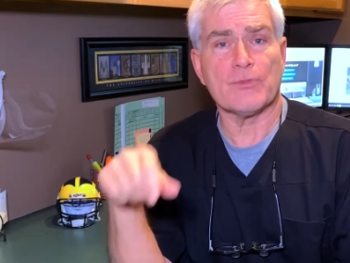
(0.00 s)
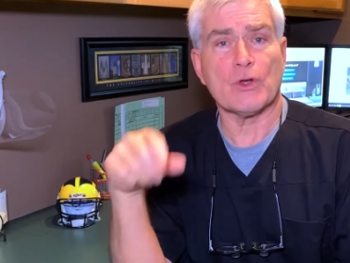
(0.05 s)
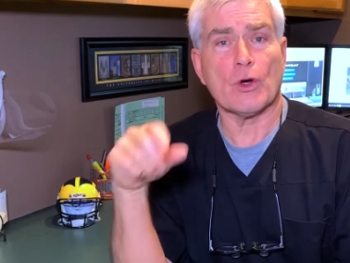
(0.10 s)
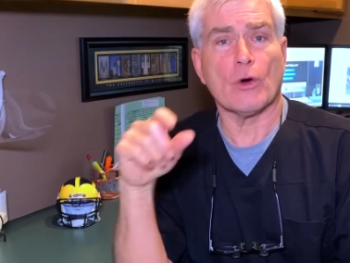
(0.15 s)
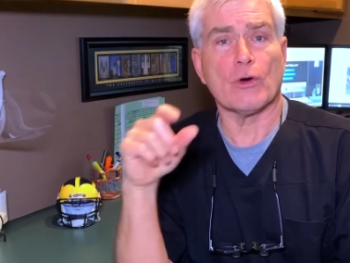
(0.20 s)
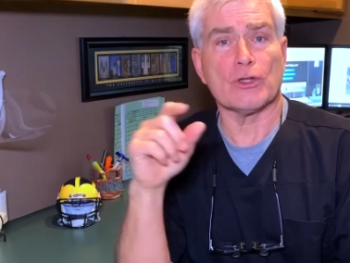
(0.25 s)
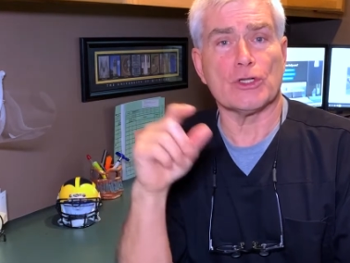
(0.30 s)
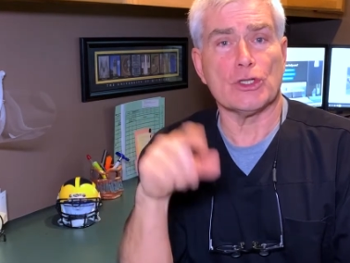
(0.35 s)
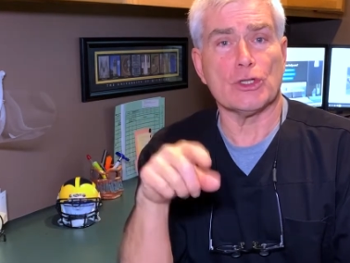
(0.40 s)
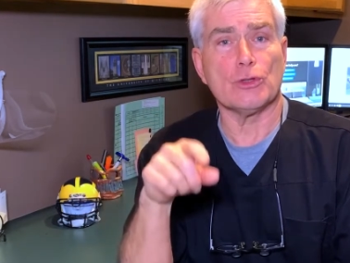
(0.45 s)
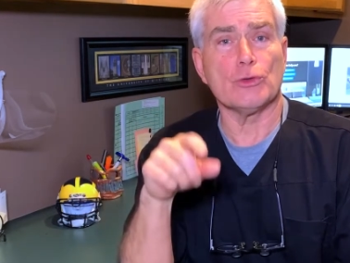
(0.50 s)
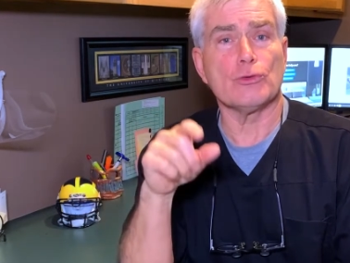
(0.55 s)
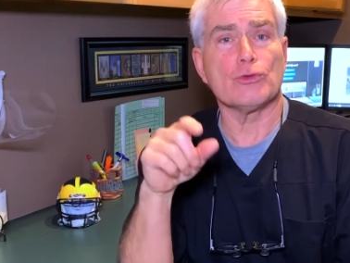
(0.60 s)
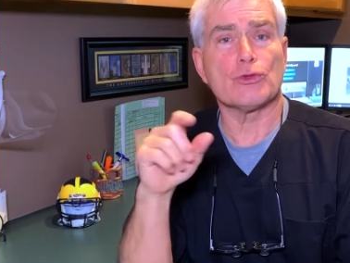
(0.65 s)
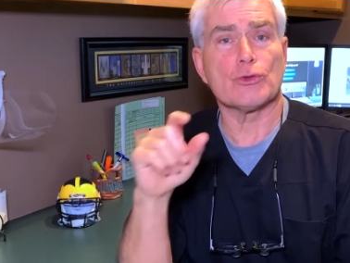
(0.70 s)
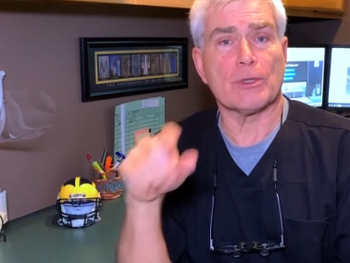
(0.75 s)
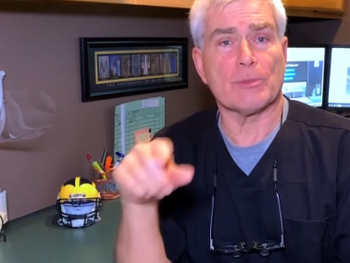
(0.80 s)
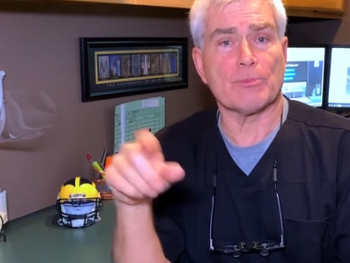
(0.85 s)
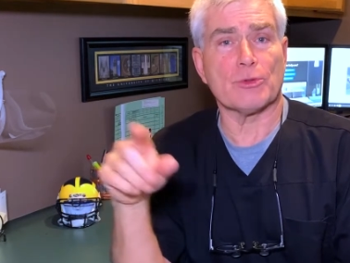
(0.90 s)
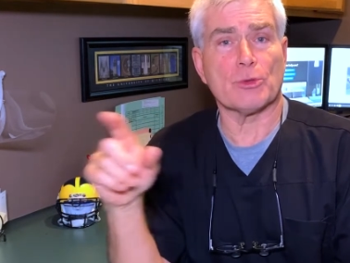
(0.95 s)
or
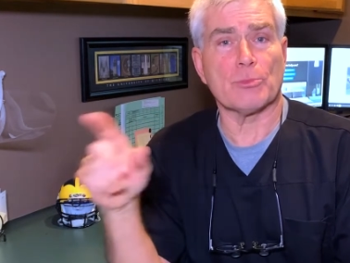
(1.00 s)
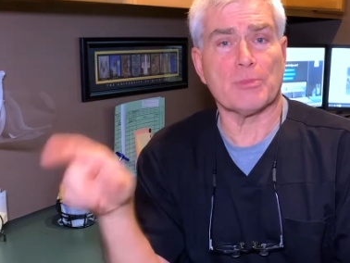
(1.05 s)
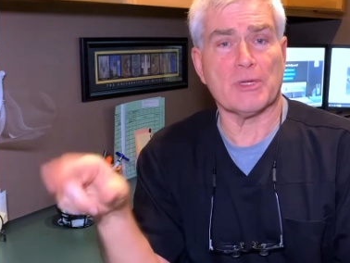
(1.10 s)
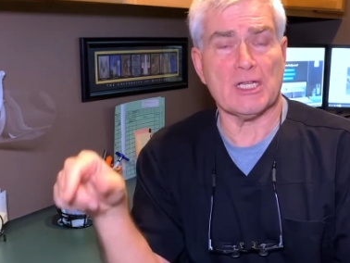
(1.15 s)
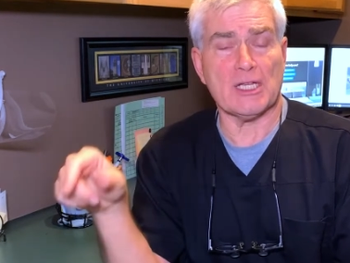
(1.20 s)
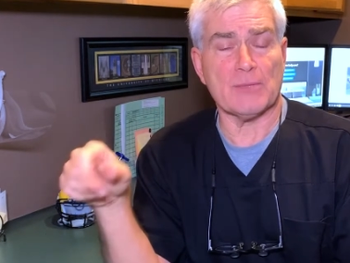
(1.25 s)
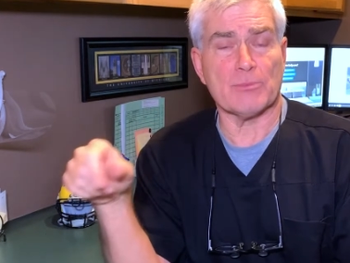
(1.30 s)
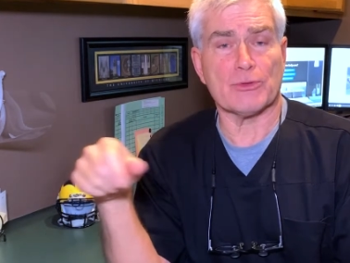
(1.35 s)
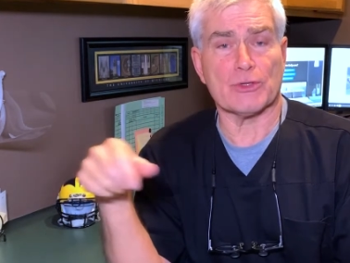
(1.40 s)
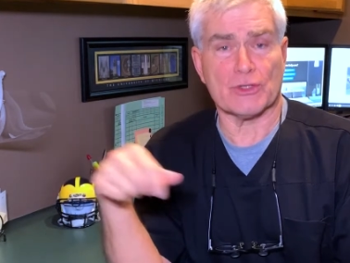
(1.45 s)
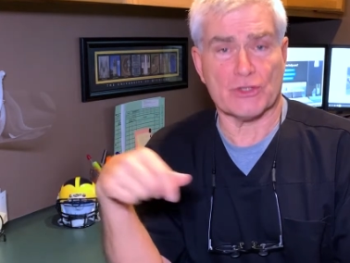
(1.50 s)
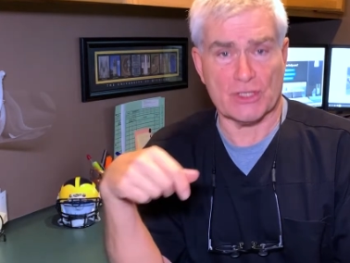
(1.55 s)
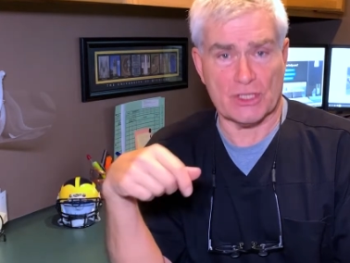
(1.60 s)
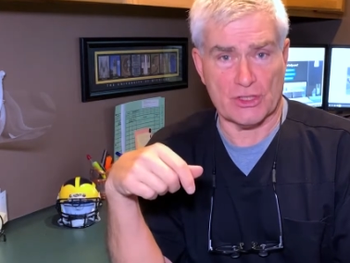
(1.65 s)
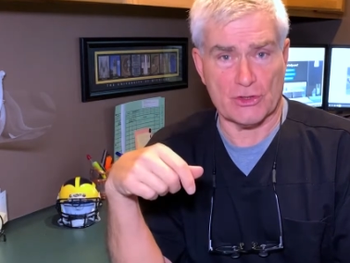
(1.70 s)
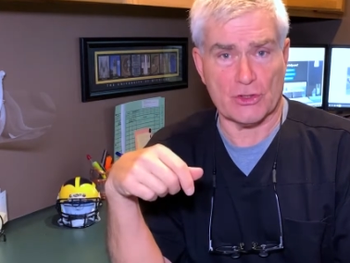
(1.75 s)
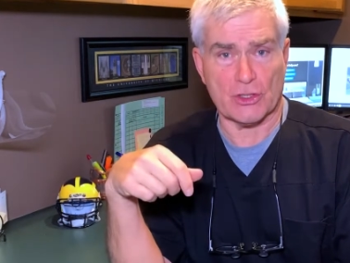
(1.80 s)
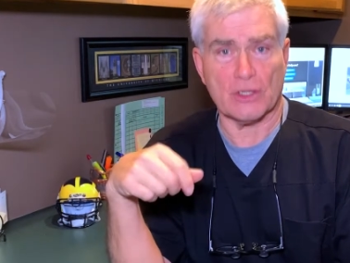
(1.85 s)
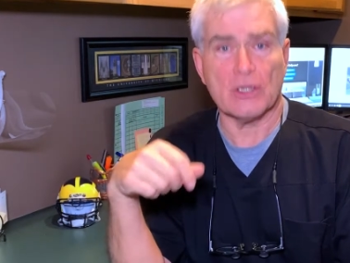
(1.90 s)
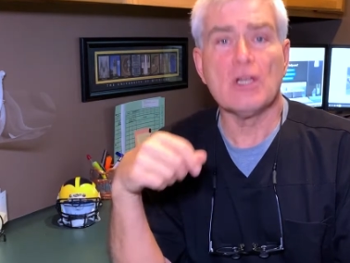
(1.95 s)
UPPP
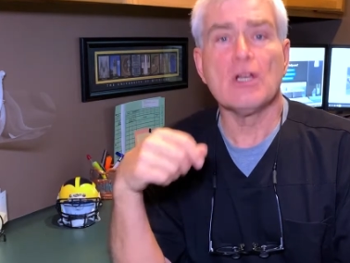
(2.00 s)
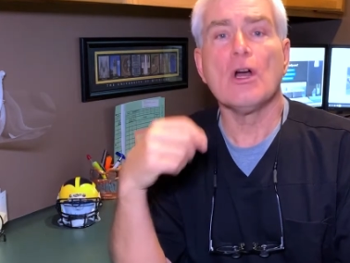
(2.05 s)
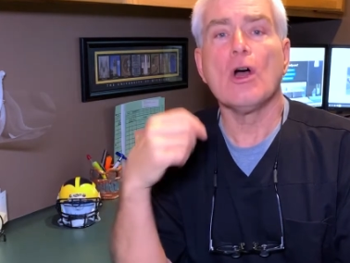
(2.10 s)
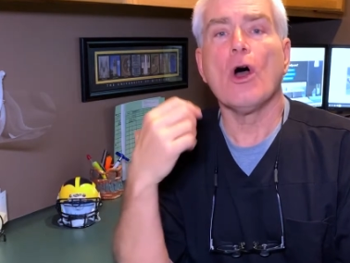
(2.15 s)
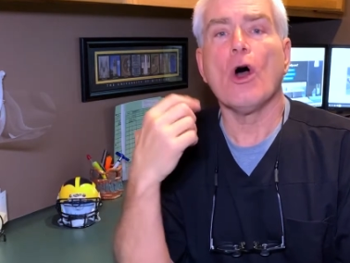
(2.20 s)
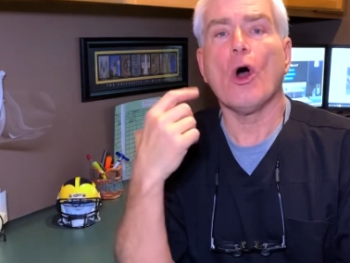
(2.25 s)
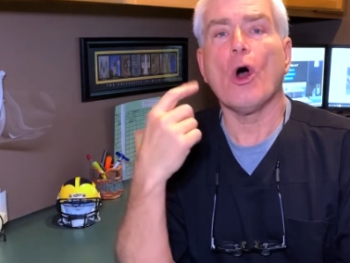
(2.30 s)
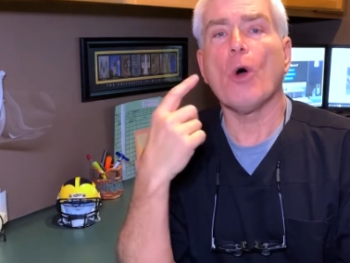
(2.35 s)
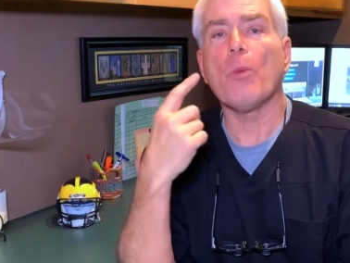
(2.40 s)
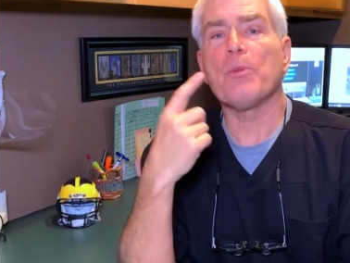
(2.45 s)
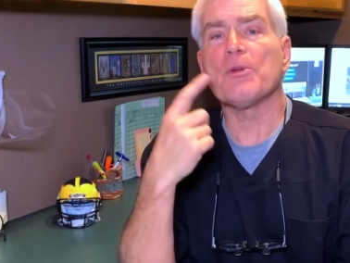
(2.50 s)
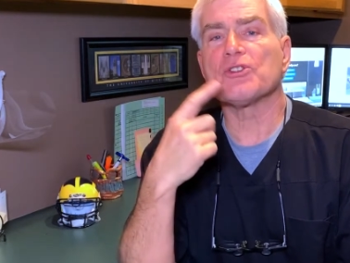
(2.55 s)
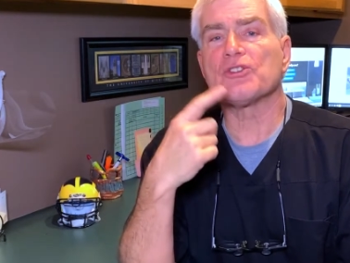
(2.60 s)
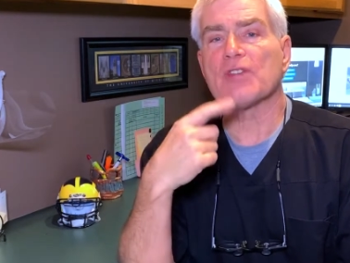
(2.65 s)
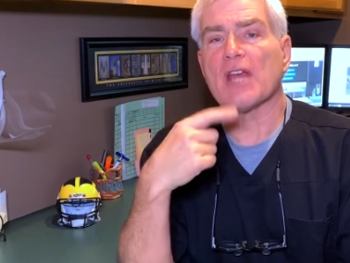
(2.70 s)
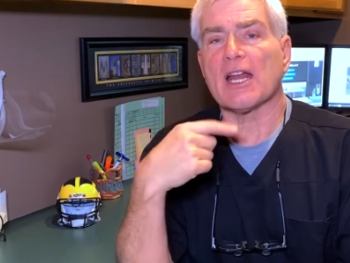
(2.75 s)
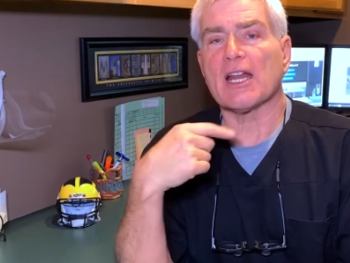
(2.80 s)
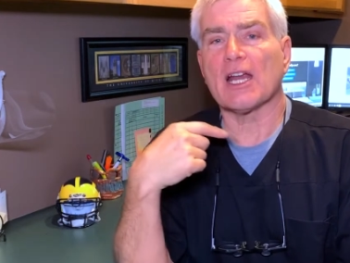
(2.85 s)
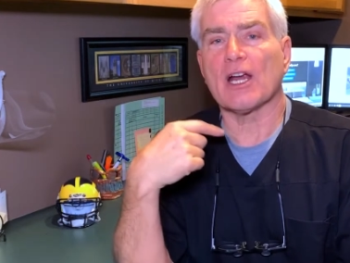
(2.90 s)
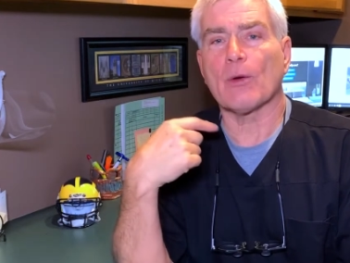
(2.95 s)
procedure, opens
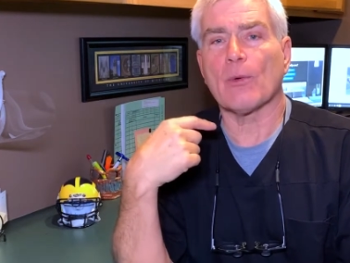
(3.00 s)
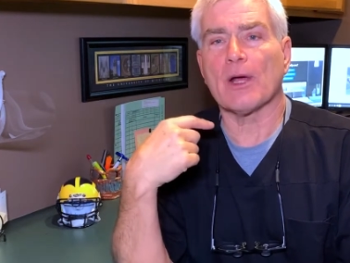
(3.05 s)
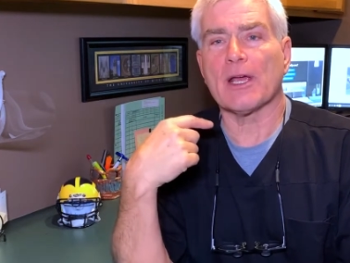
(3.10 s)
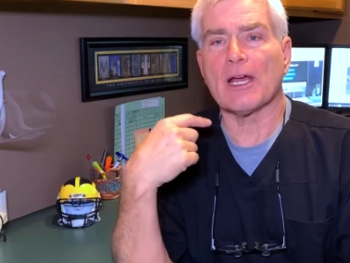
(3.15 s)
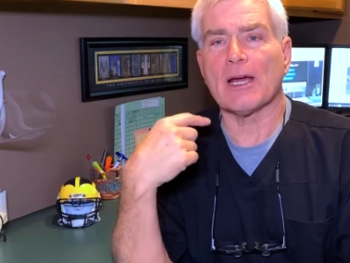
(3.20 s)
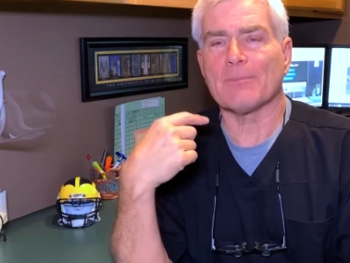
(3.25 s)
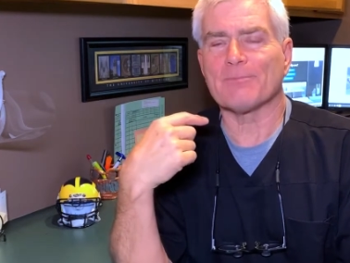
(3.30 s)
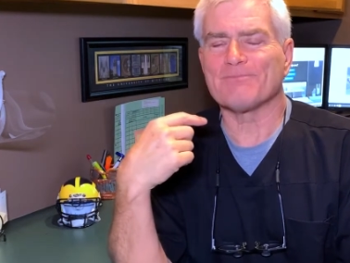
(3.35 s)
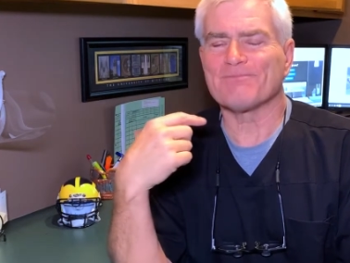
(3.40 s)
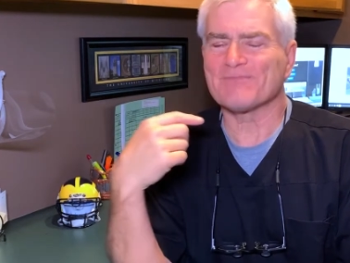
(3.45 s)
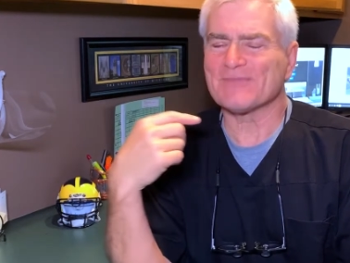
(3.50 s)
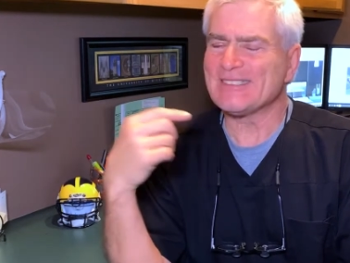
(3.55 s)
that airway up.